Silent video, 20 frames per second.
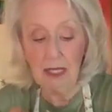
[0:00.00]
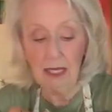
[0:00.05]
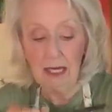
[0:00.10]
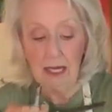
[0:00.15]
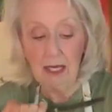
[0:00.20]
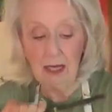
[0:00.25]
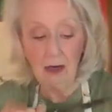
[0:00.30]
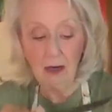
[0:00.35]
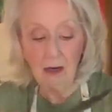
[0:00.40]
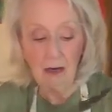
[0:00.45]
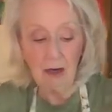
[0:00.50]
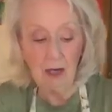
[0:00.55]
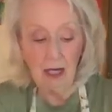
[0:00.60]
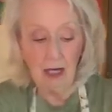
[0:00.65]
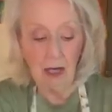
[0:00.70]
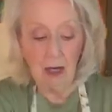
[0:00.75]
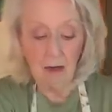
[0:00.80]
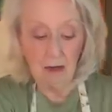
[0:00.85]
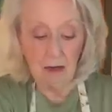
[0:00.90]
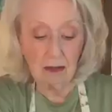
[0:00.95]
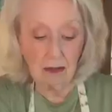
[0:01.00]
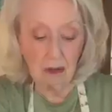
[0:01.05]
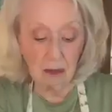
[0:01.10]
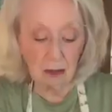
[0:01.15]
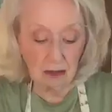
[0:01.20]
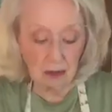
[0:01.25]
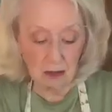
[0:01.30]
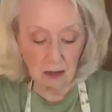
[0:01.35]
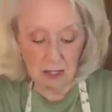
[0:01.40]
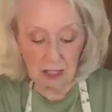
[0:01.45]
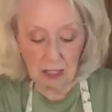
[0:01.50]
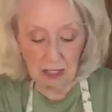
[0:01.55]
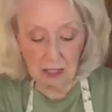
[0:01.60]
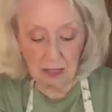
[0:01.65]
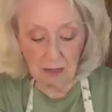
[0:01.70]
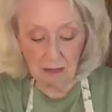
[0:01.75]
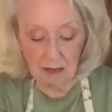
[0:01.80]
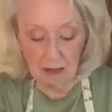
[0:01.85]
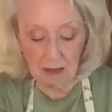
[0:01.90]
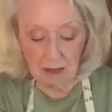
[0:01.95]
and you're going to get all those old strings
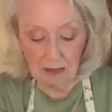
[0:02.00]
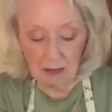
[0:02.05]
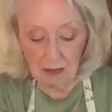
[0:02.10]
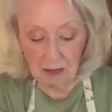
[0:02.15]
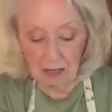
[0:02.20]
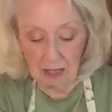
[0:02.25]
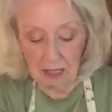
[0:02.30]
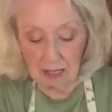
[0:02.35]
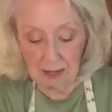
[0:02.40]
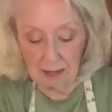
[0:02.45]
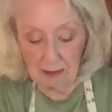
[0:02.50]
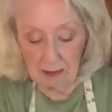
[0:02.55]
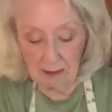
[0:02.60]
off of it, okay?